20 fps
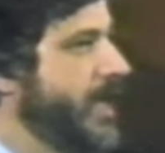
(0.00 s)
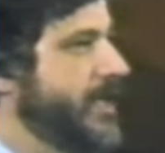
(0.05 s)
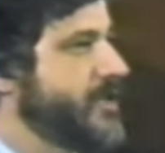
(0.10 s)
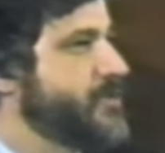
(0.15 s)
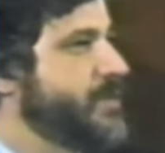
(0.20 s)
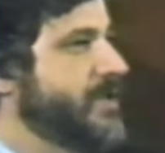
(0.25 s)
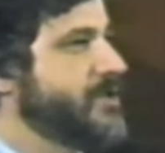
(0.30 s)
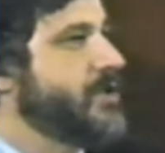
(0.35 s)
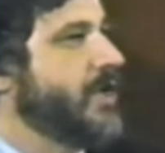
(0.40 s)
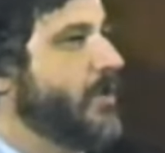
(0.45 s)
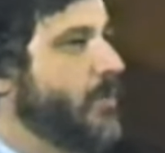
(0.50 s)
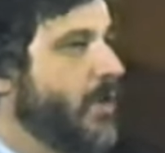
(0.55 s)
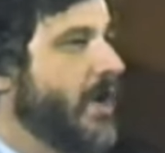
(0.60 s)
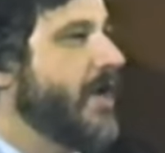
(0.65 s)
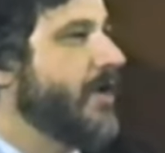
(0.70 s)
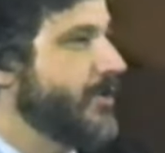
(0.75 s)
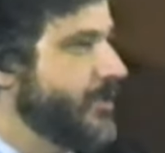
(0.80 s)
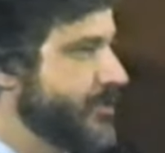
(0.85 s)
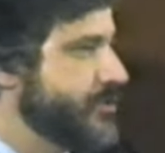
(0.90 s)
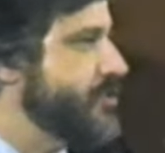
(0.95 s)
especially
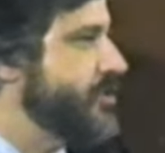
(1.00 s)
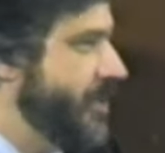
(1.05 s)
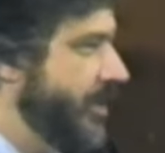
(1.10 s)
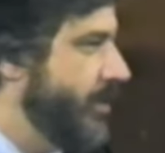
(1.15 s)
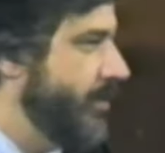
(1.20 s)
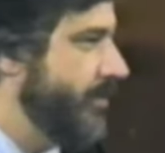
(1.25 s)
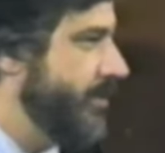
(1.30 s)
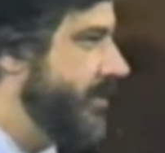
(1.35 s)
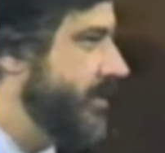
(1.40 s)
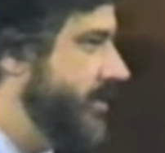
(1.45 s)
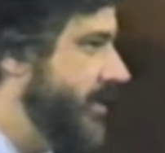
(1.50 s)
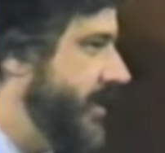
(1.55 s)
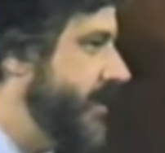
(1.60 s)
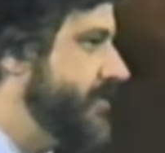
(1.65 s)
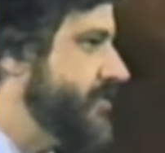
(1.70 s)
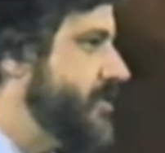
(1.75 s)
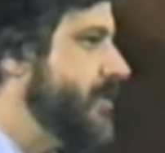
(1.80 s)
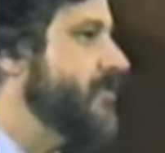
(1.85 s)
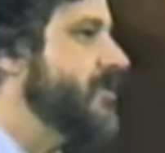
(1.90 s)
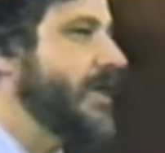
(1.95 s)
while you're stoned. It
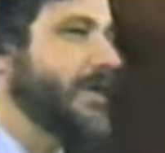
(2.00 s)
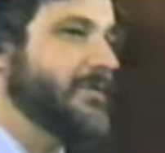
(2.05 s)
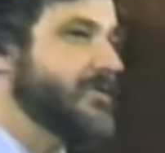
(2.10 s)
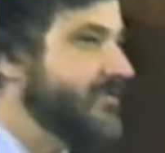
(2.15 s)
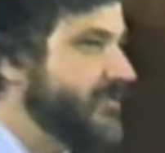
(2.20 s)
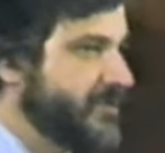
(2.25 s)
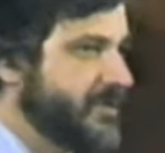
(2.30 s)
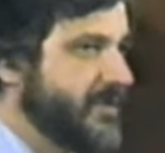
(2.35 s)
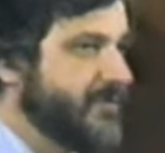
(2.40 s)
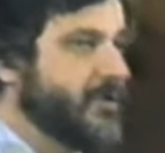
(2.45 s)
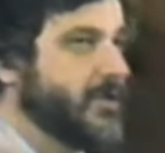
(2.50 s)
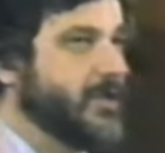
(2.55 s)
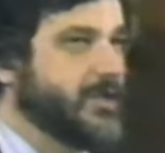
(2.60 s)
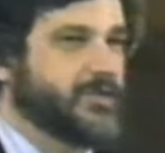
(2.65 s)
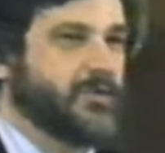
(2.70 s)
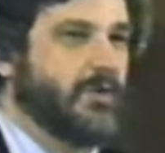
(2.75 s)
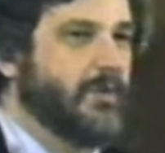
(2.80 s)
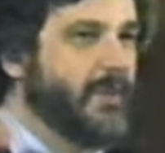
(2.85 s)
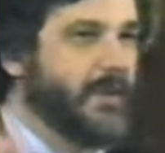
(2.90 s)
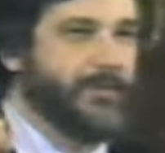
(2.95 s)
is sometimes
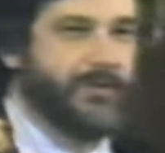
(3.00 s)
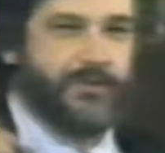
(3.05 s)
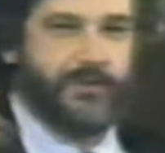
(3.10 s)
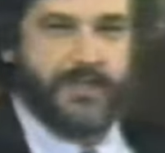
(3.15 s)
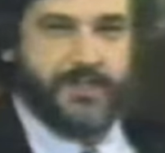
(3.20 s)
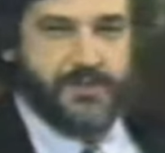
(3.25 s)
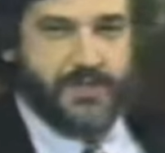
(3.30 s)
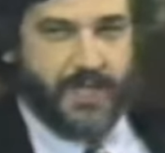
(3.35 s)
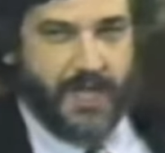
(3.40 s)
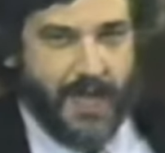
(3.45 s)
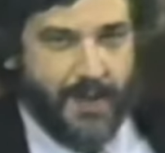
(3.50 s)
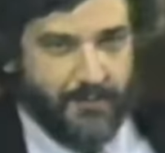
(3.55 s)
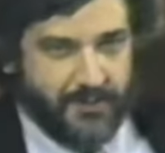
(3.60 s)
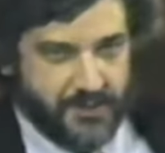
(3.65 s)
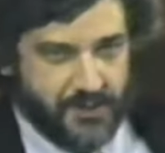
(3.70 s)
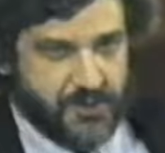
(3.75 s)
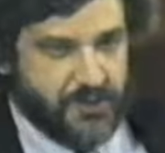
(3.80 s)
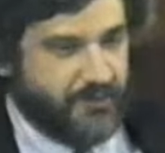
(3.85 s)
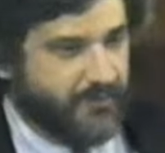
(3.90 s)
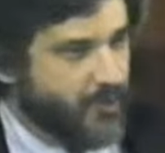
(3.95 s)
difficult to remember things that
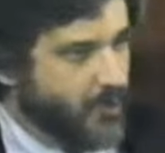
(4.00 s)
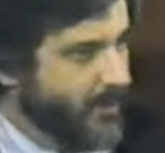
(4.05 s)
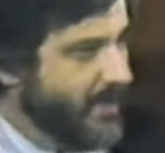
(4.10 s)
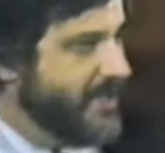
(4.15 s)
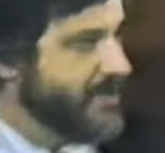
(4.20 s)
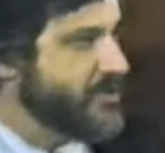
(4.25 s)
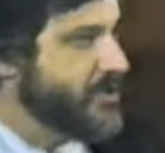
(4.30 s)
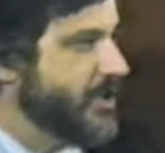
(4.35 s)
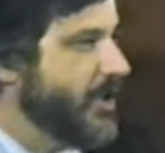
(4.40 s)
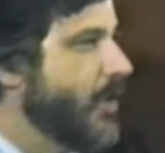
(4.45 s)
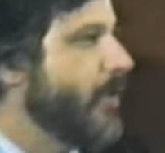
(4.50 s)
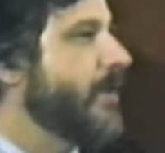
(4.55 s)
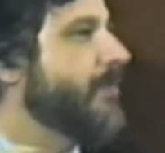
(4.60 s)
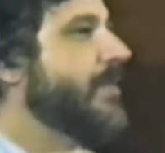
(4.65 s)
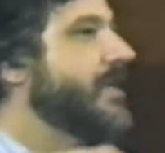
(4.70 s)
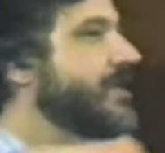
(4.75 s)
happened just a few minutes ago, and